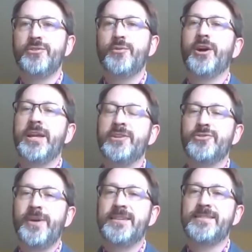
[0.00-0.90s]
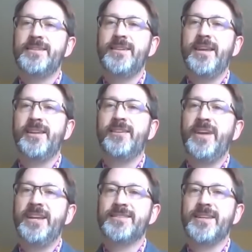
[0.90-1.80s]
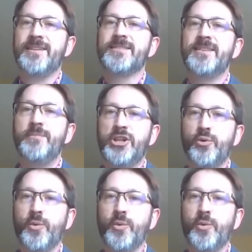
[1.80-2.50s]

who are interested in advancing similar